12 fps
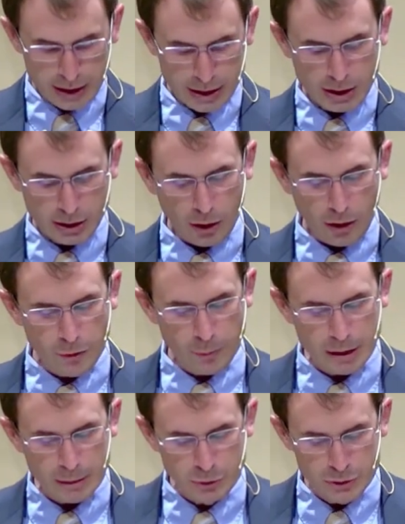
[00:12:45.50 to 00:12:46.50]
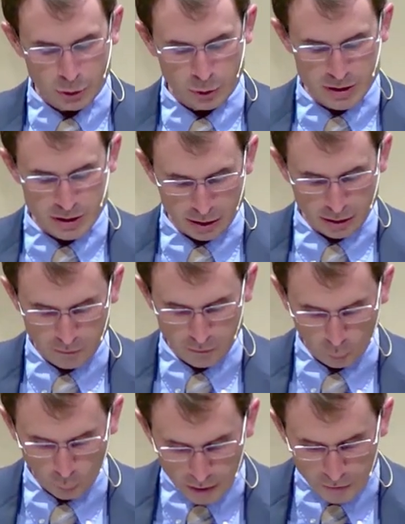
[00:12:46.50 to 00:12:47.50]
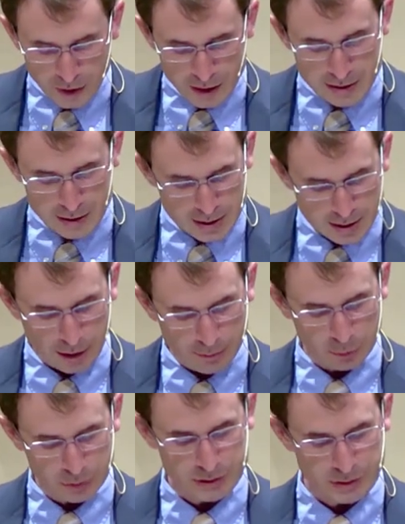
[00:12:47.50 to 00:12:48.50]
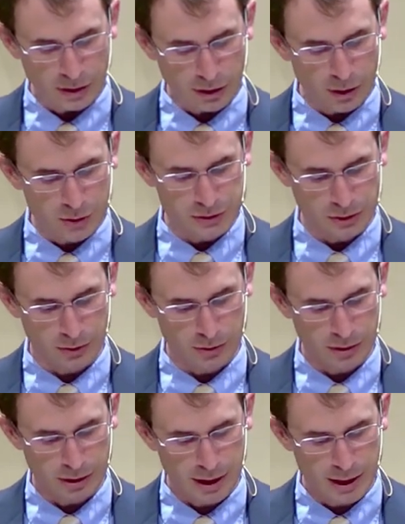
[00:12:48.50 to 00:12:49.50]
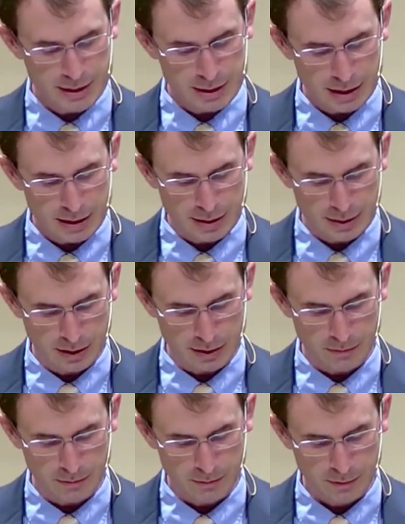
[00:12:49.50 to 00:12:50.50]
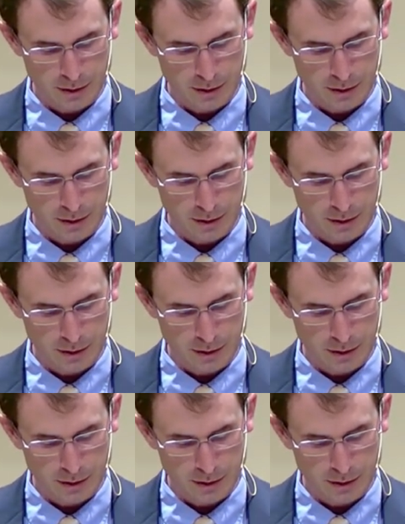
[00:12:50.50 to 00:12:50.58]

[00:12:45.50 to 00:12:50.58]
he had called the people to himself with his disciples also, he said to them,